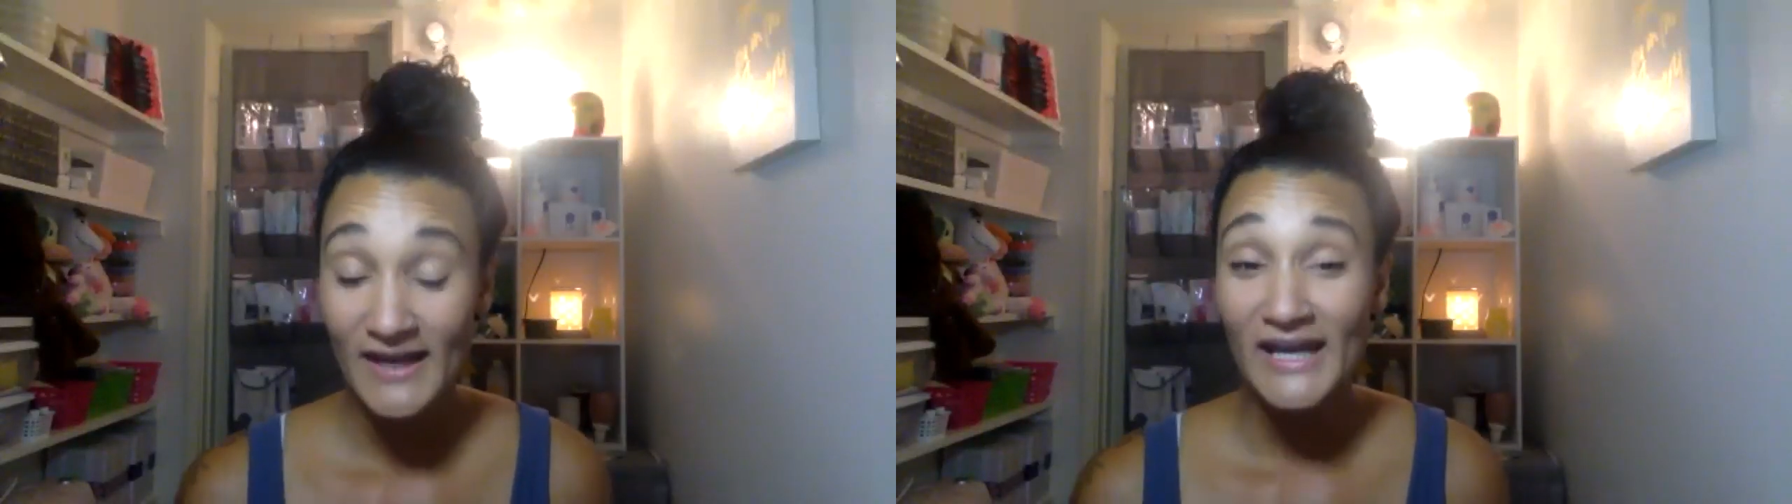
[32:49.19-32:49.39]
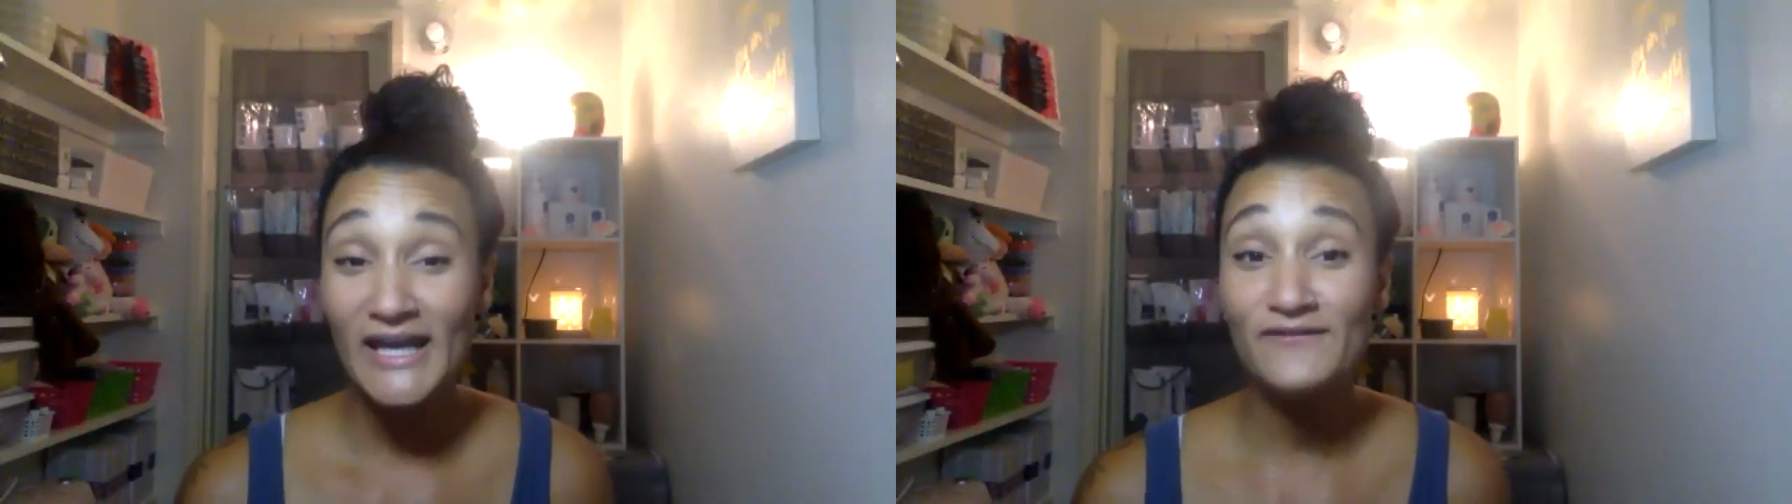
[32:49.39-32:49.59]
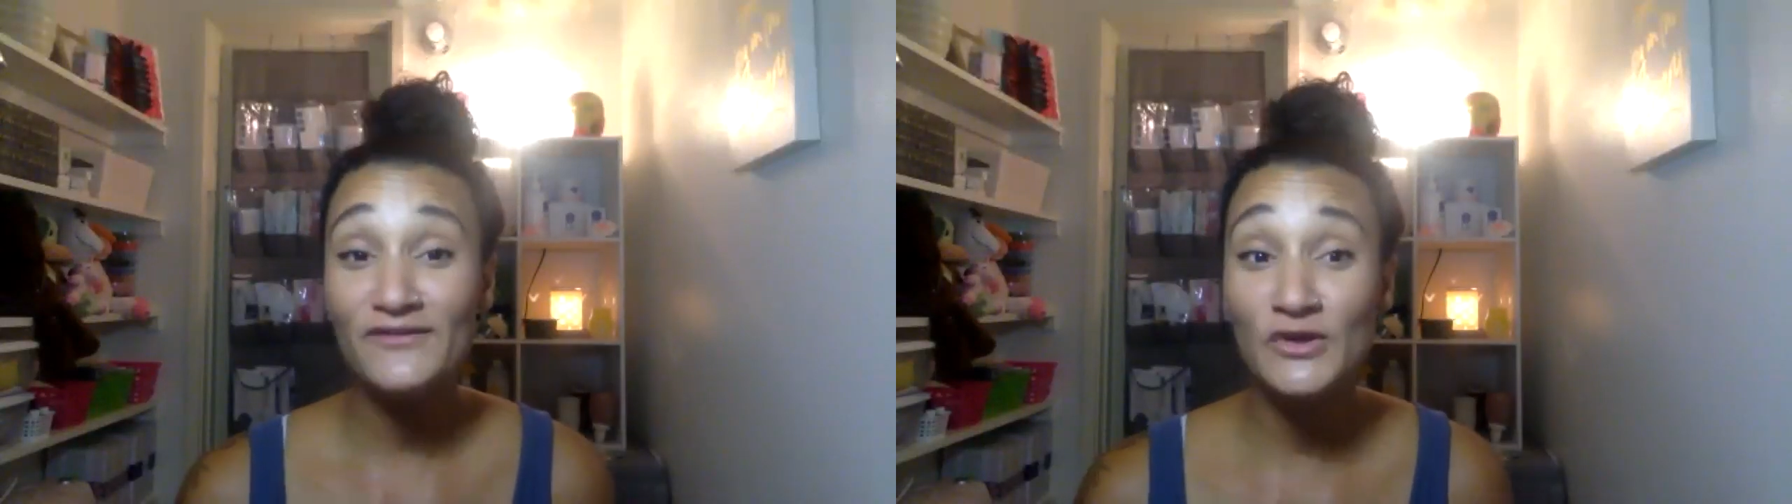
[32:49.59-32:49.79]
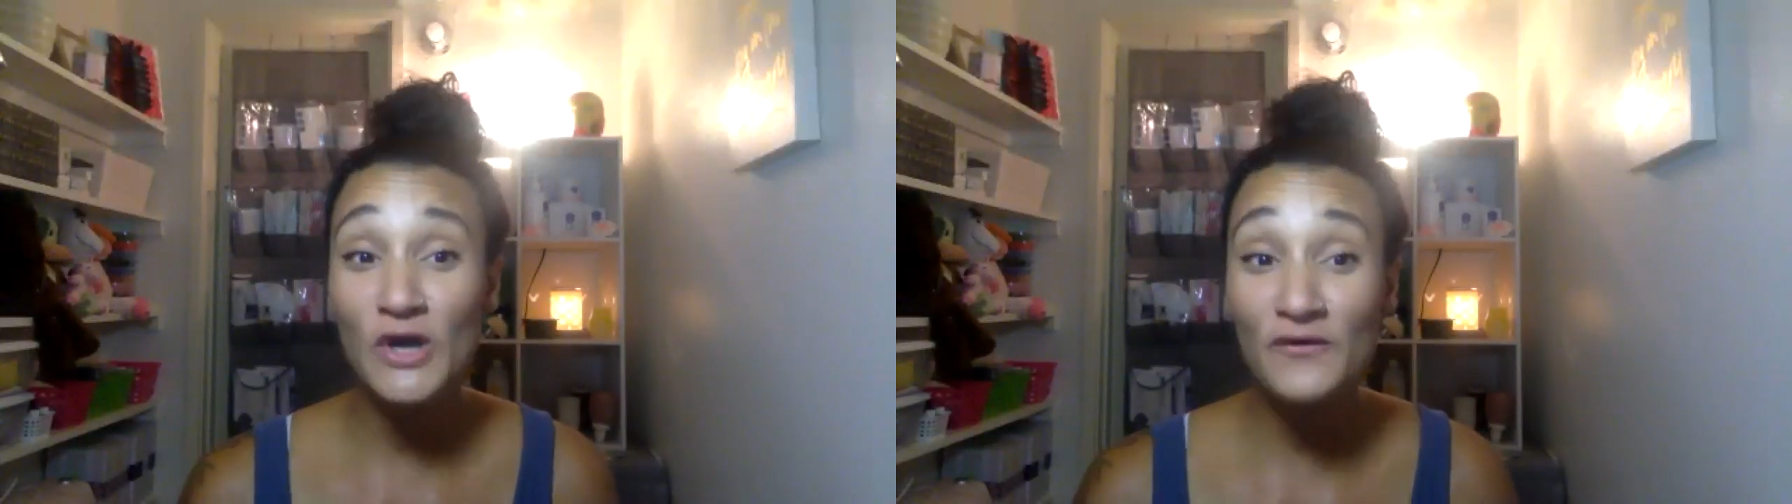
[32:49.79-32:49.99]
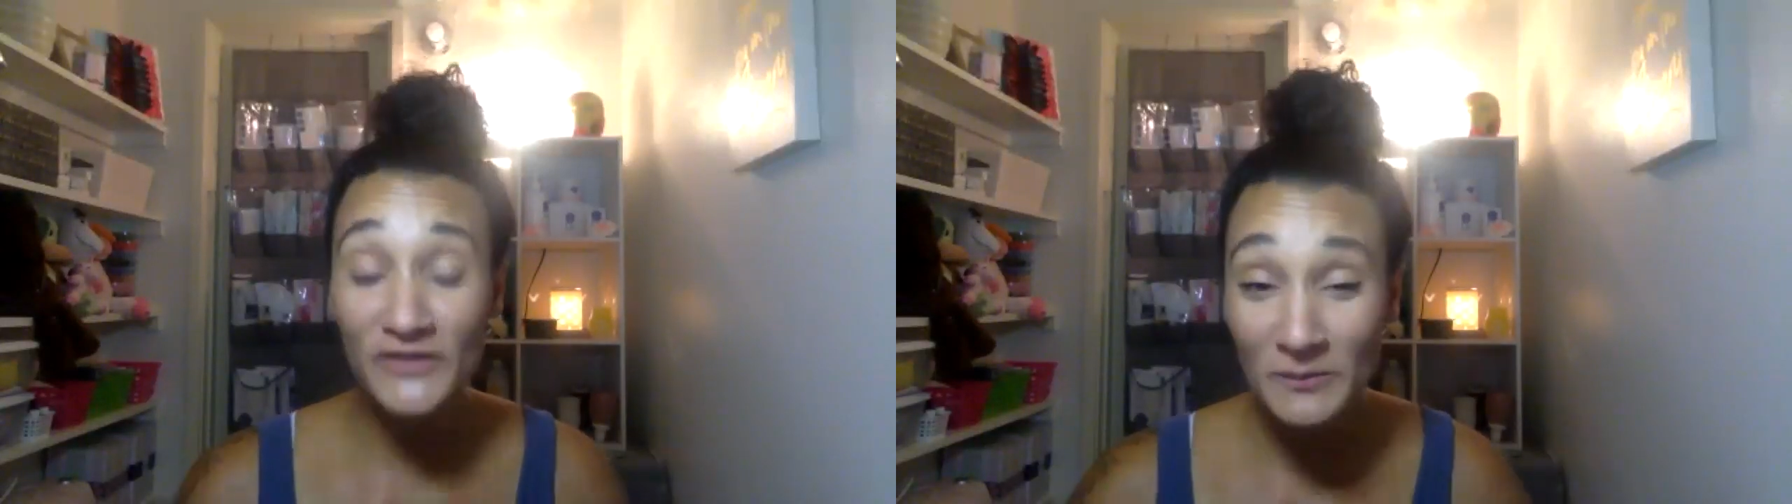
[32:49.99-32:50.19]
If you
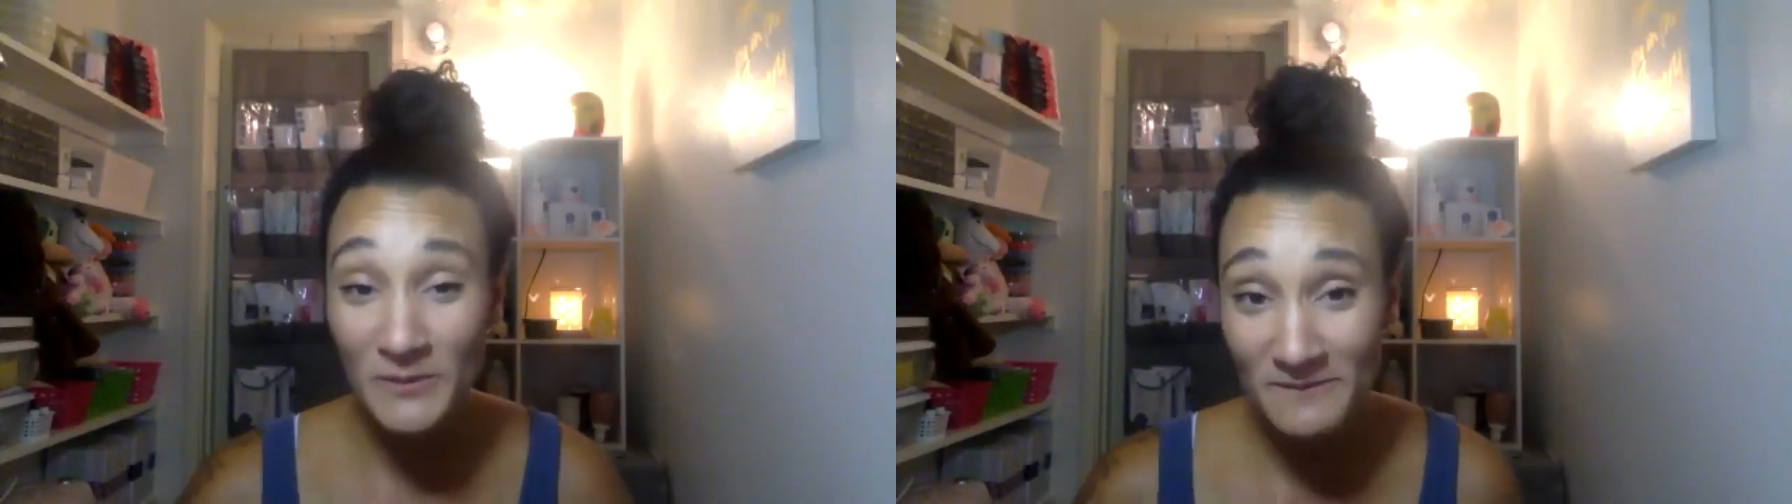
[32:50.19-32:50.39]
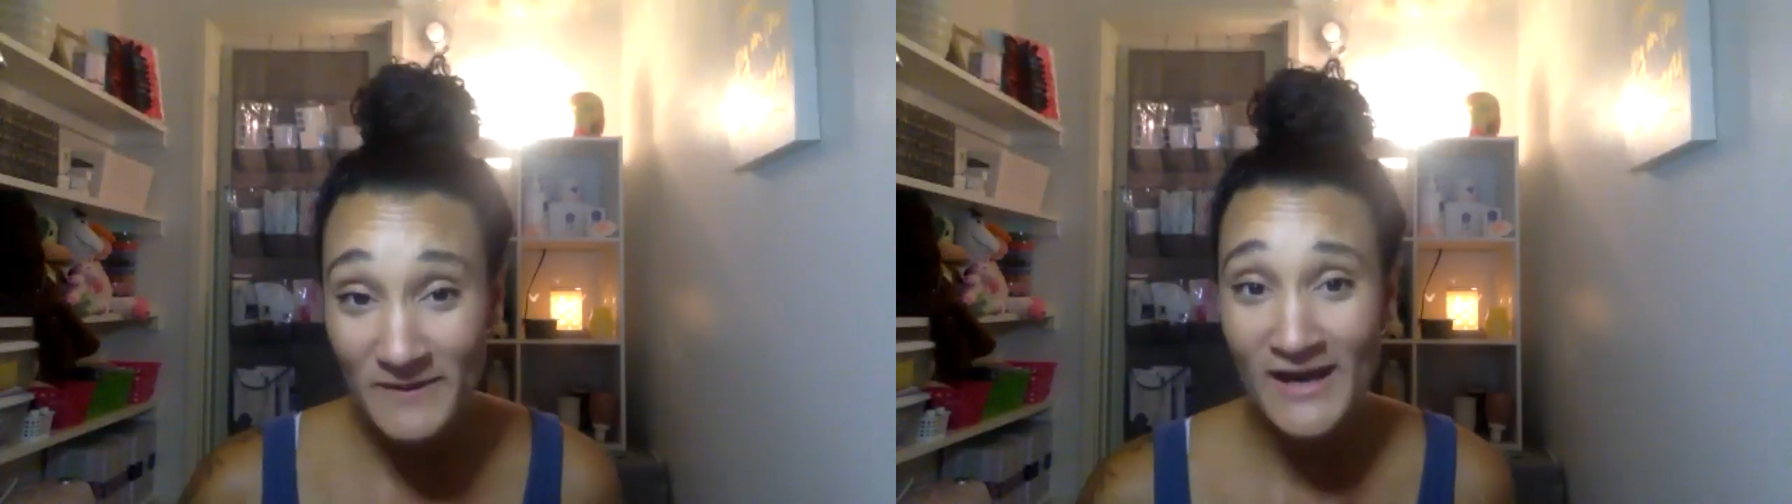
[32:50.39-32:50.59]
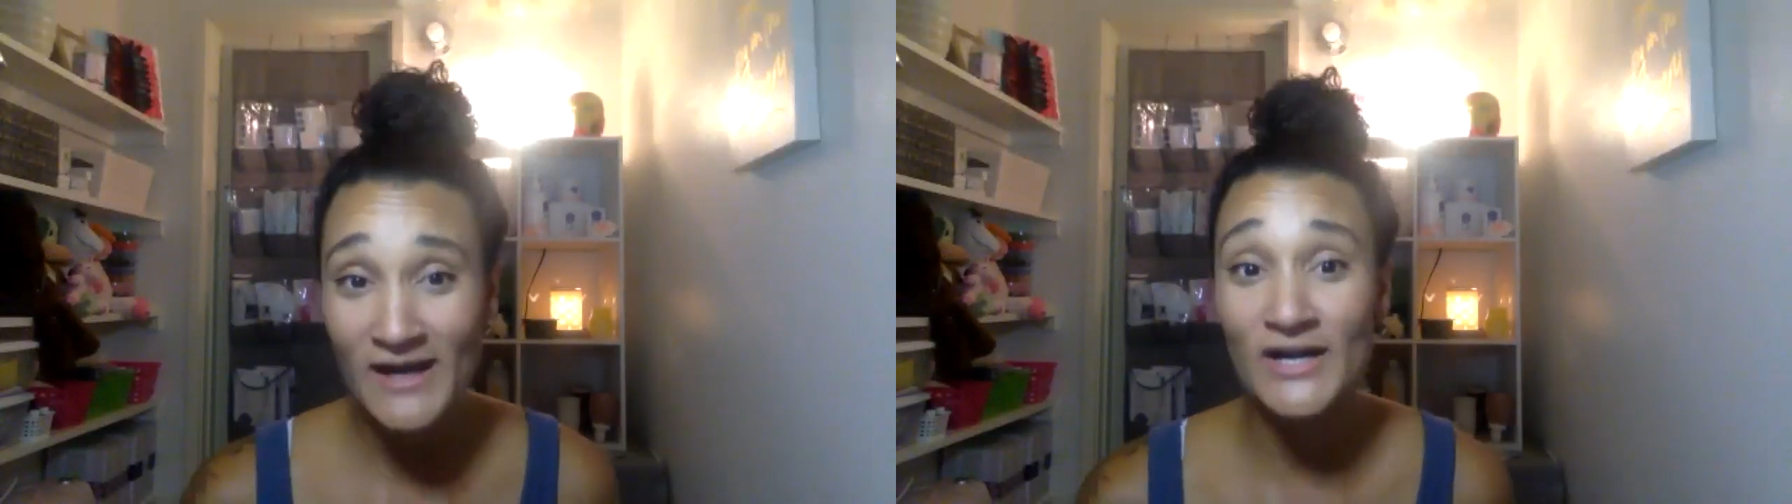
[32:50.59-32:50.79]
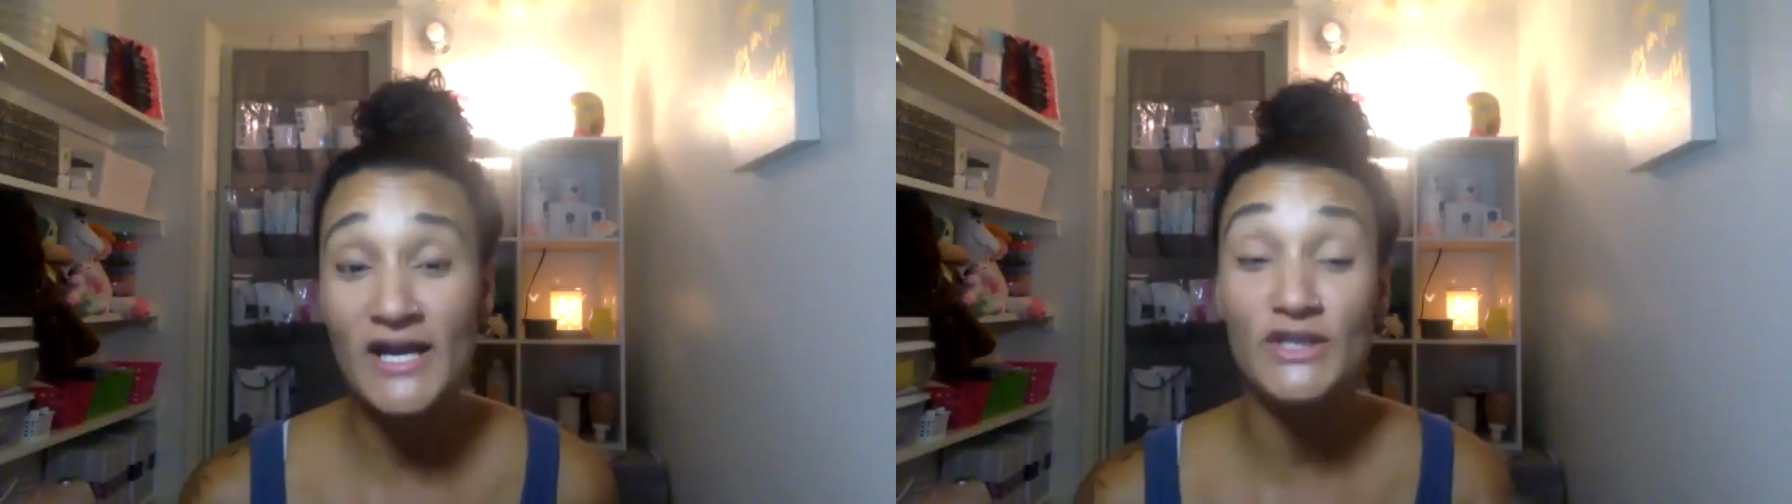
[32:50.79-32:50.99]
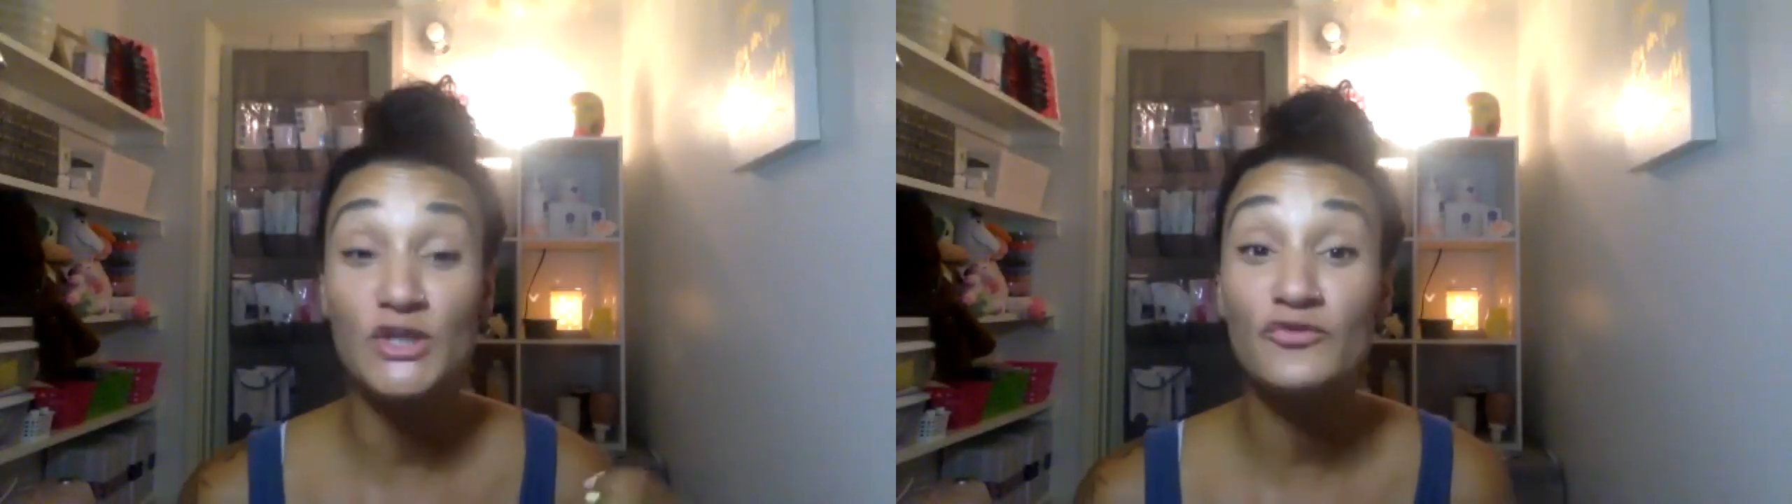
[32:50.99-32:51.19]
don't feel prepared
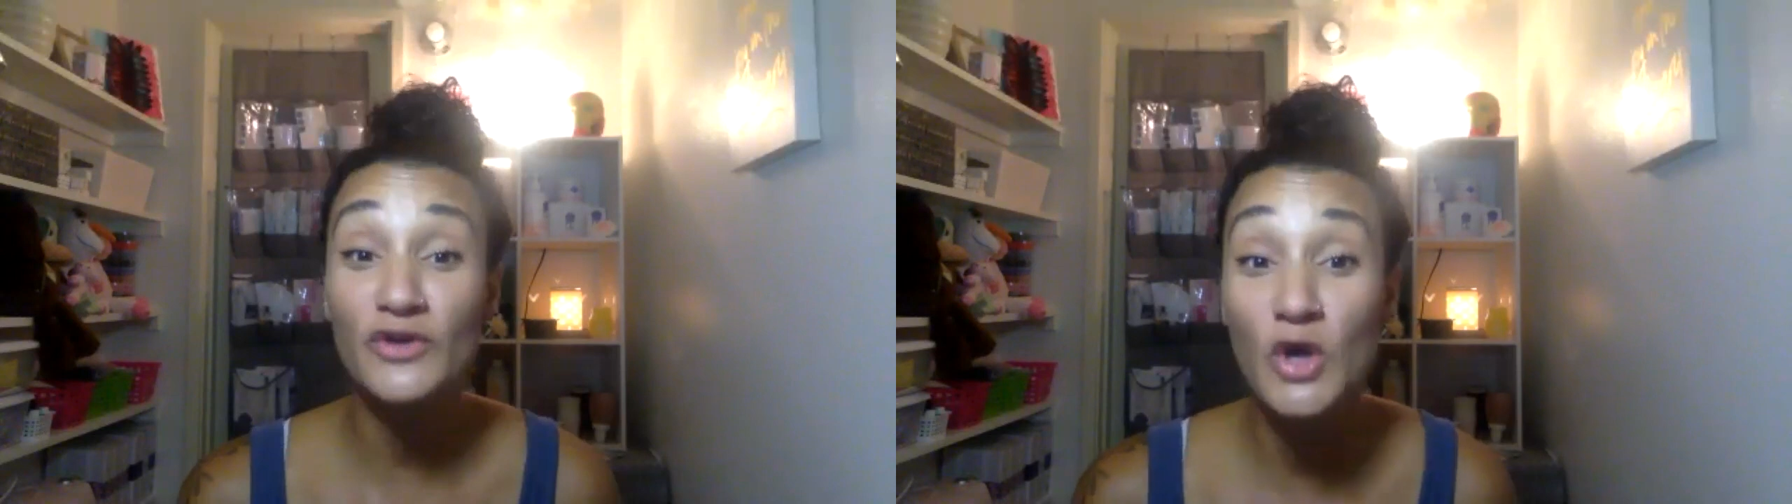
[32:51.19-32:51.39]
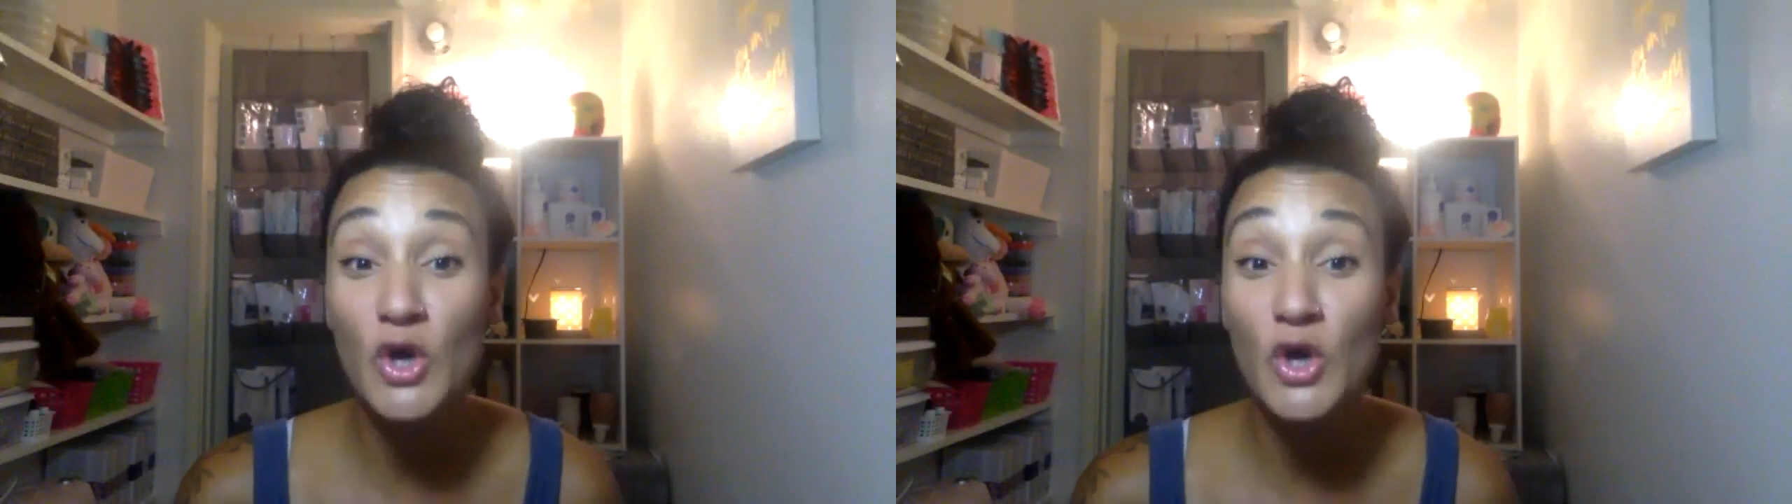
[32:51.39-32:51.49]
and you feel